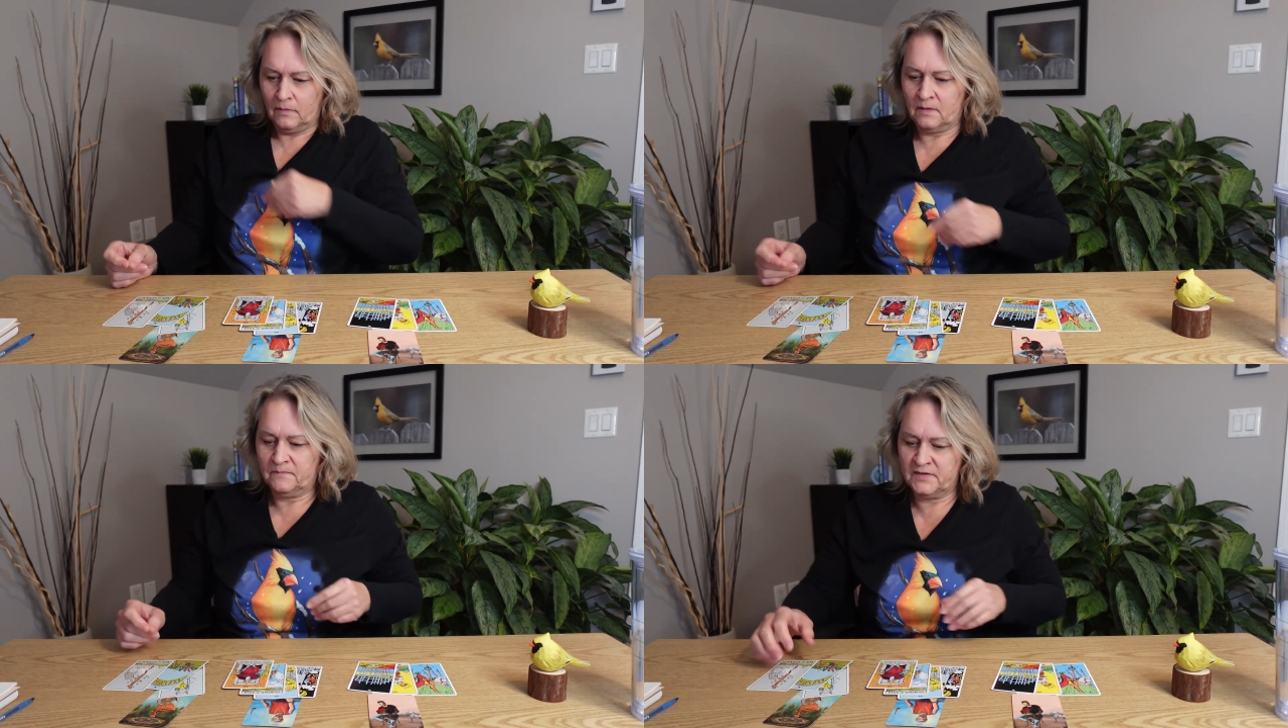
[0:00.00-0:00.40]

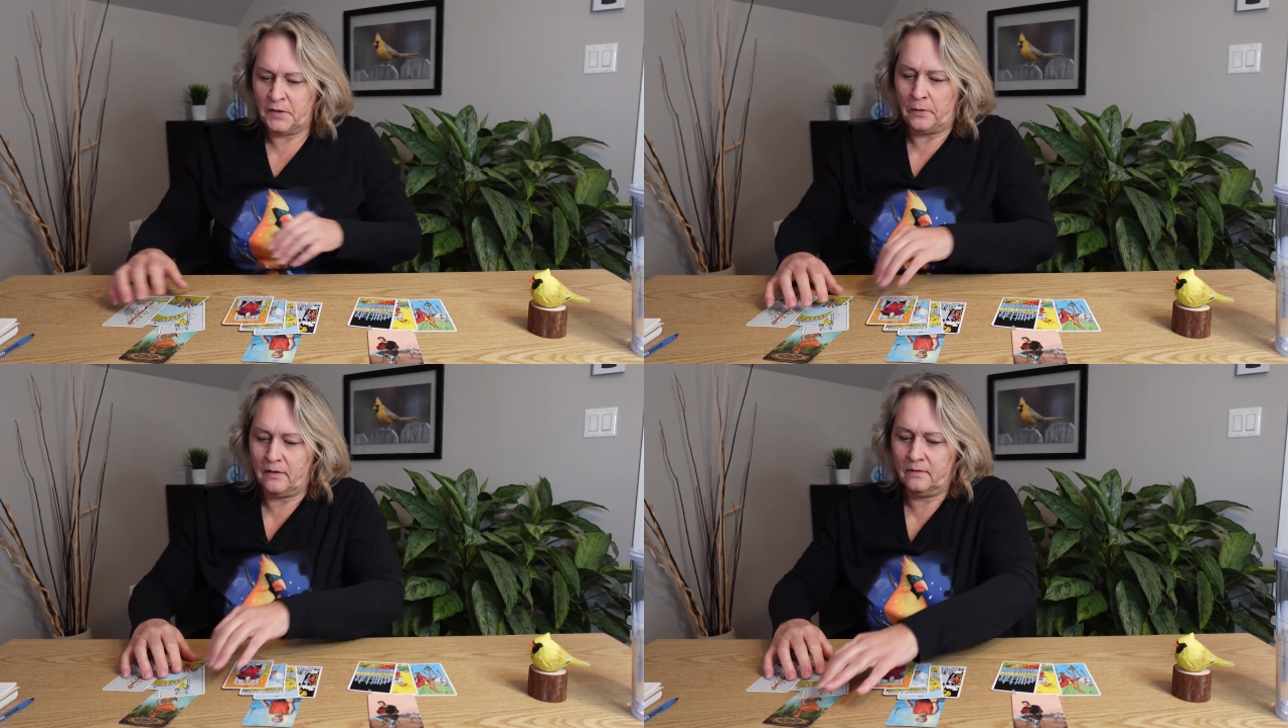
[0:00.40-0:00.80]
I'm
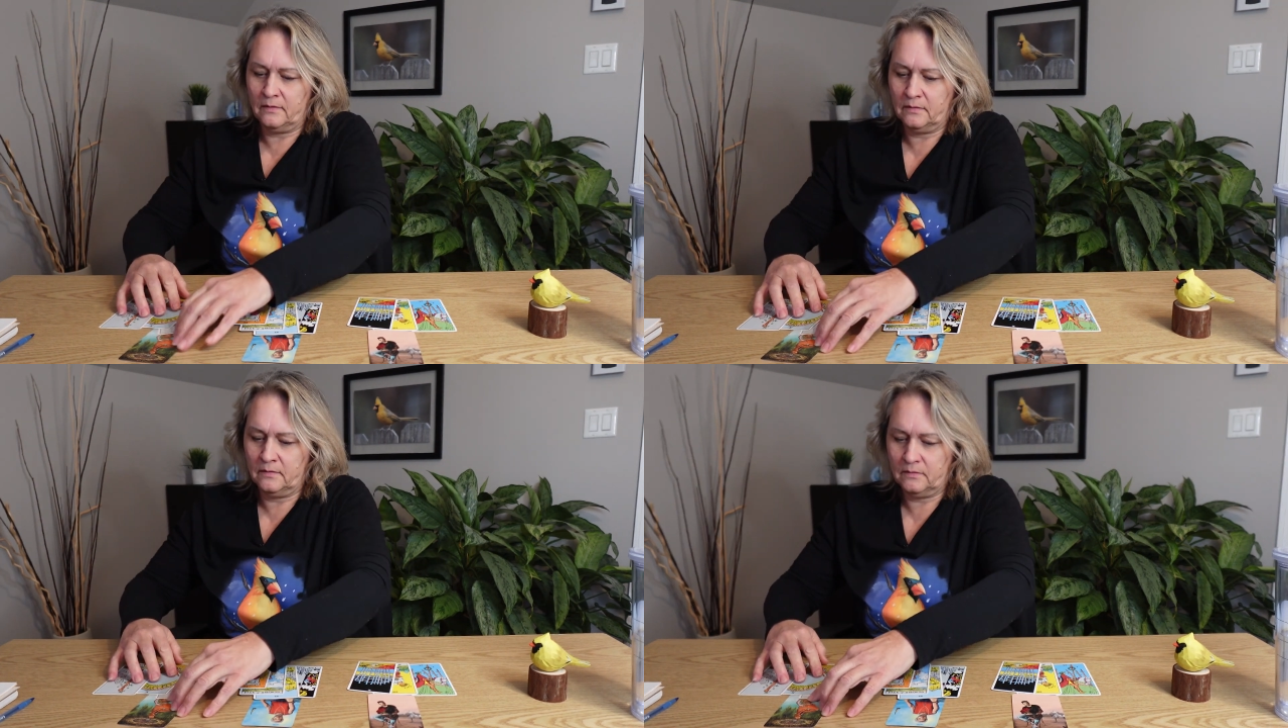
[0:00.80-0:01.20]
seeing
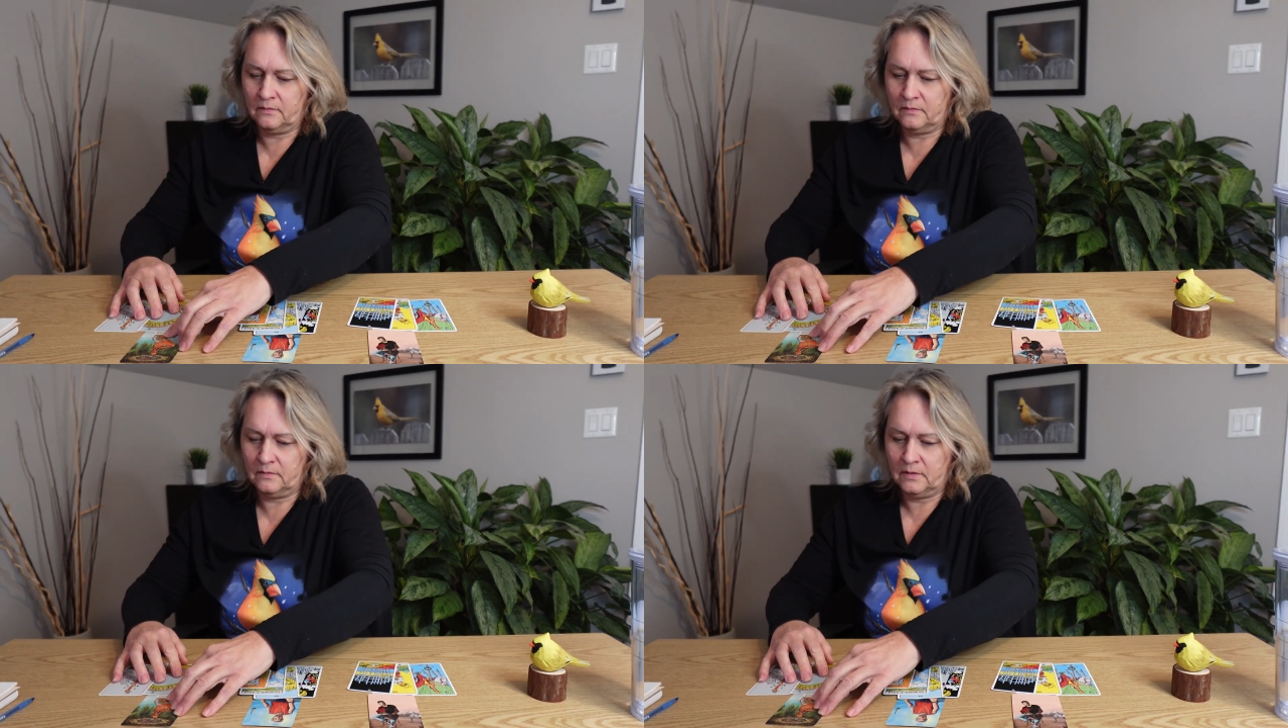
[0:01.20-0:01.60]

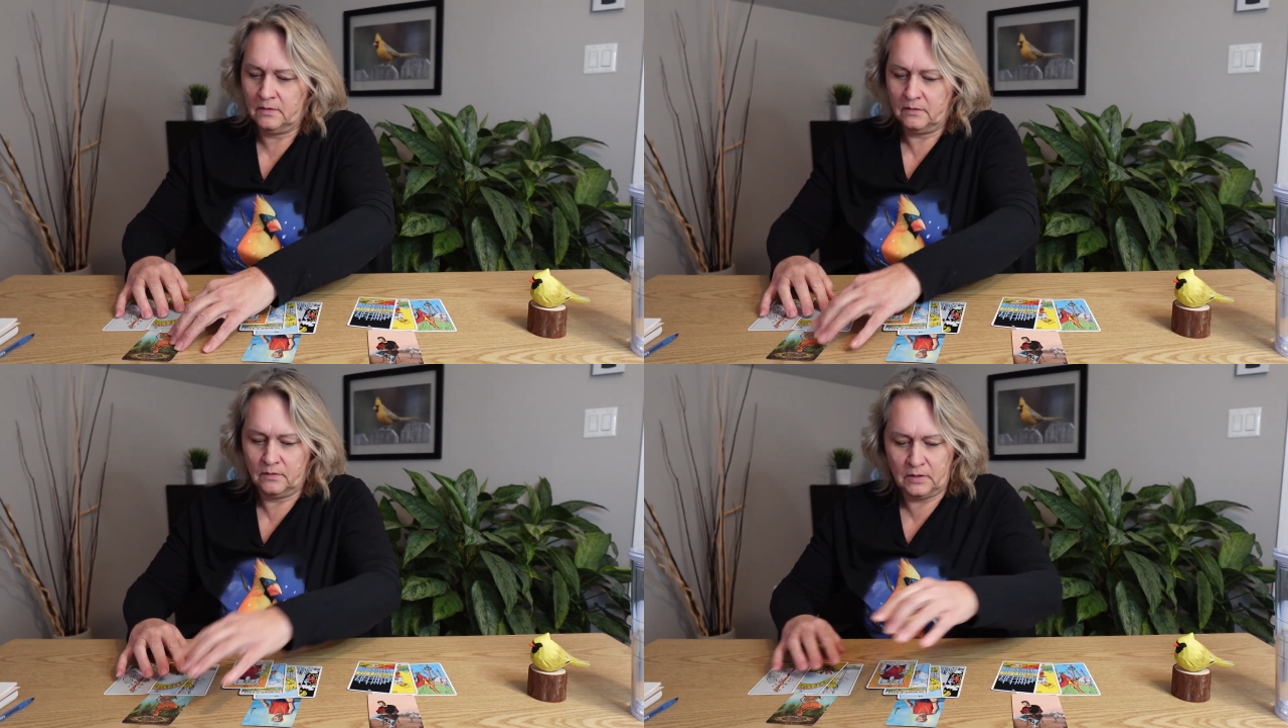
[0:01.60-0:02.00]

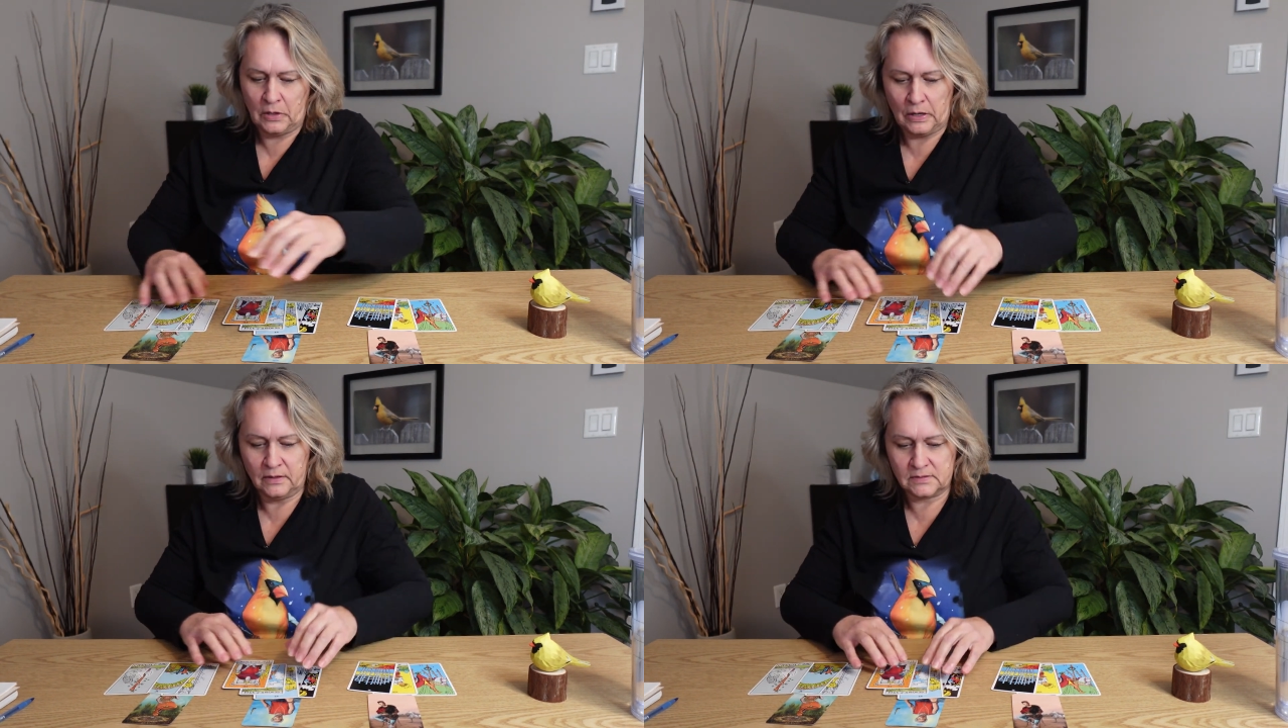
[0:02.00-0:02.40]
good
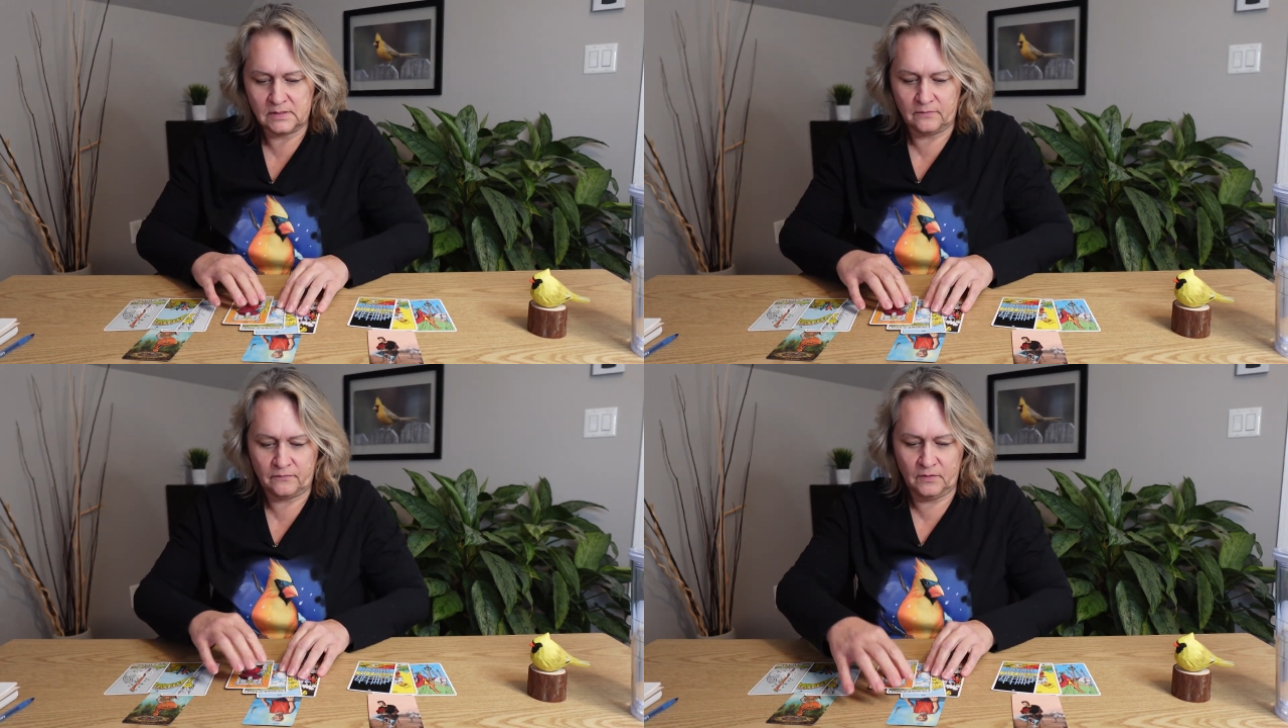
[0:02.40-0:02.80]
guidance
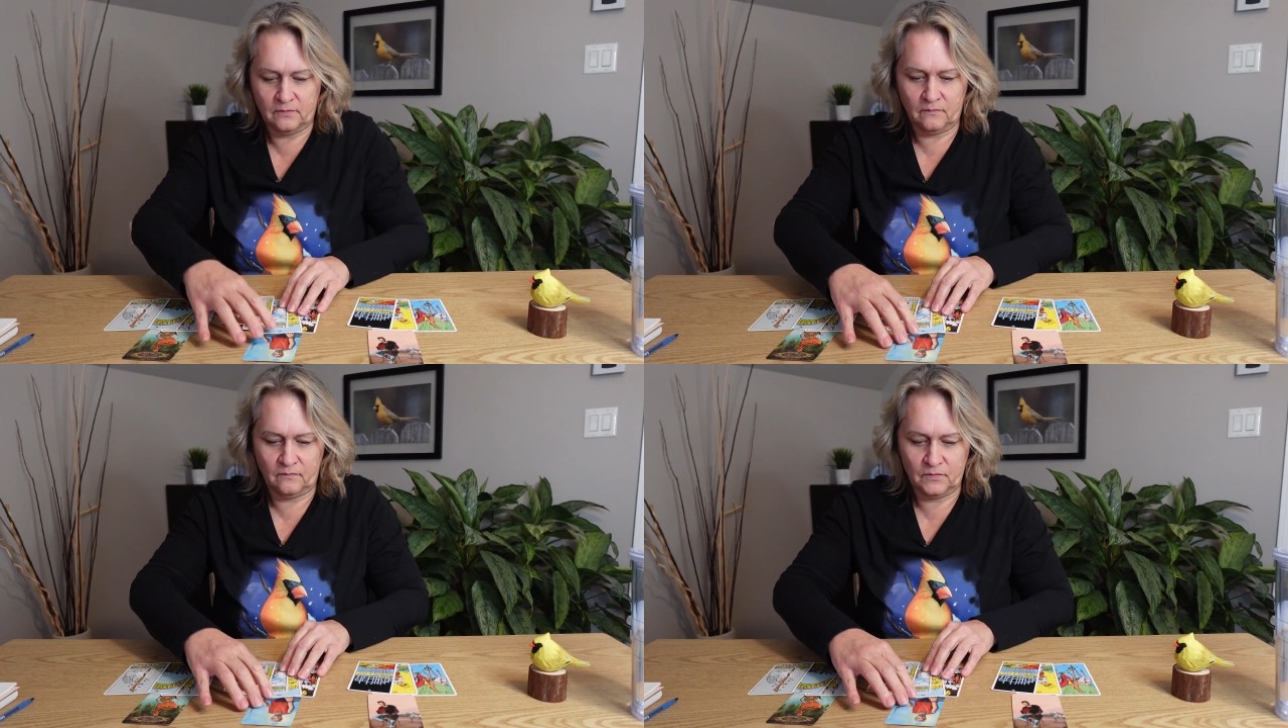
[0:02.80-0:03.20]
here for you
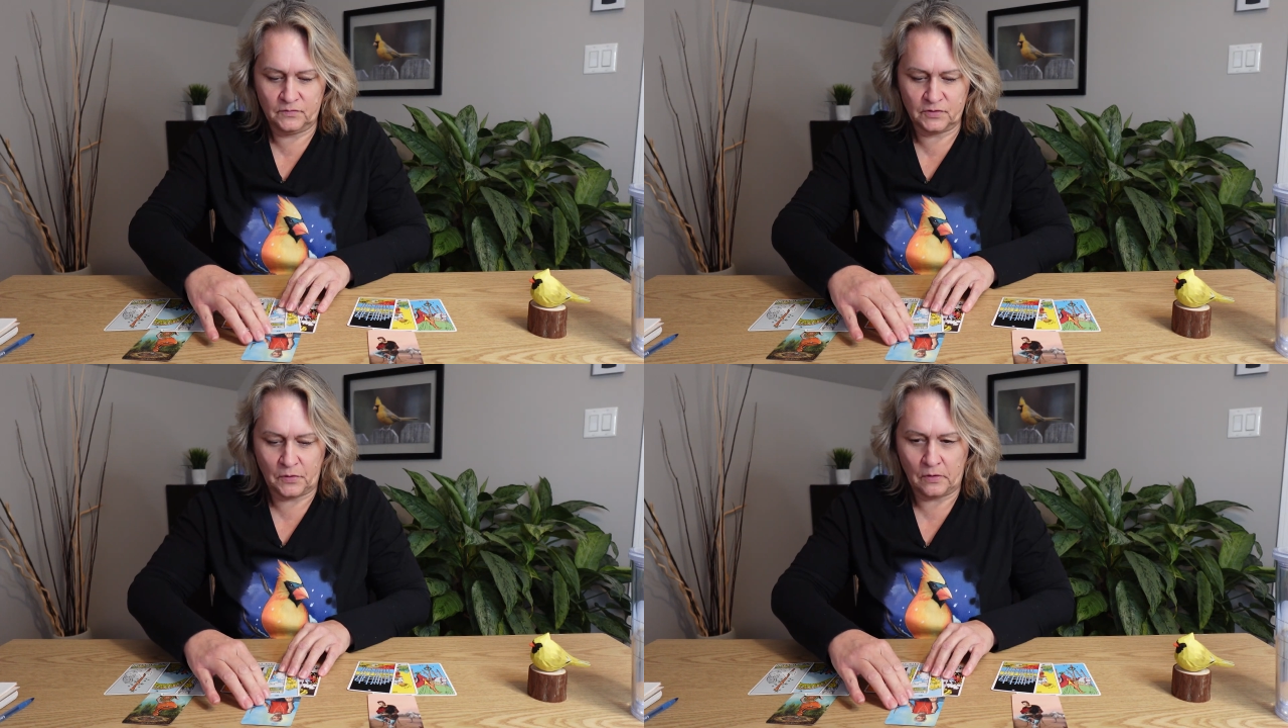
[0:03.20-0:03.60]
in the
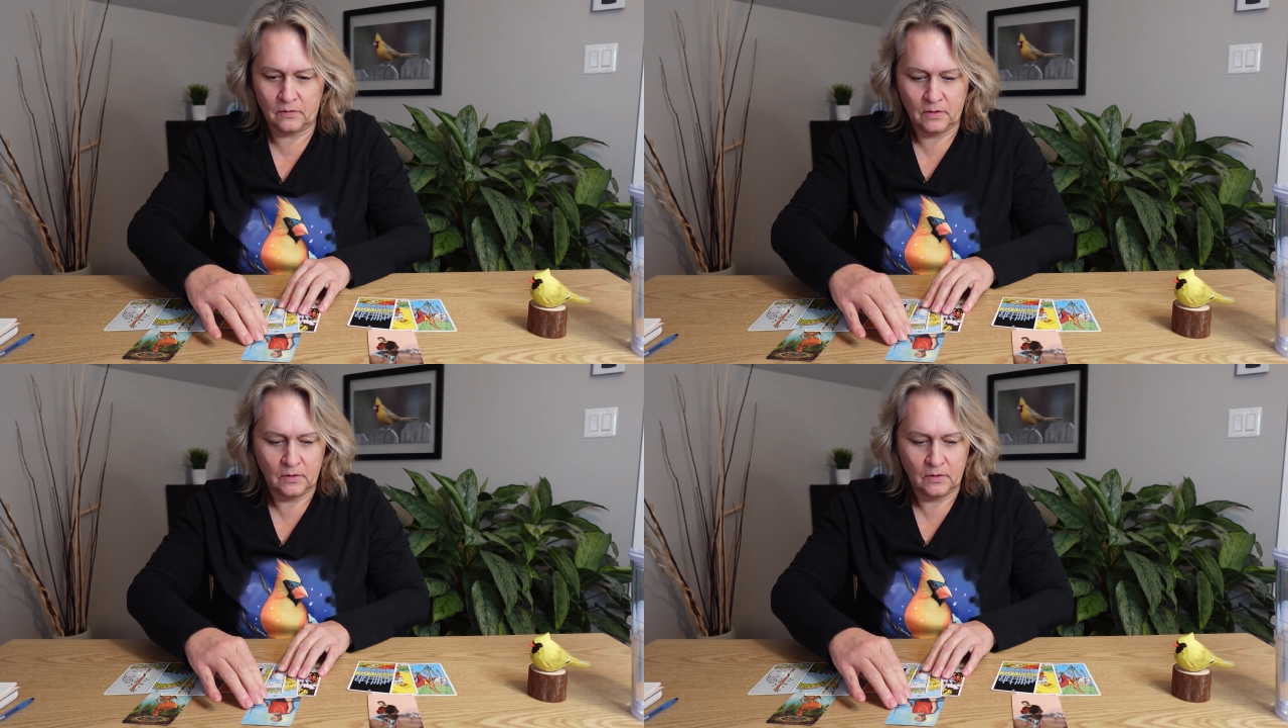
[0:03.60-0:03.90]
future.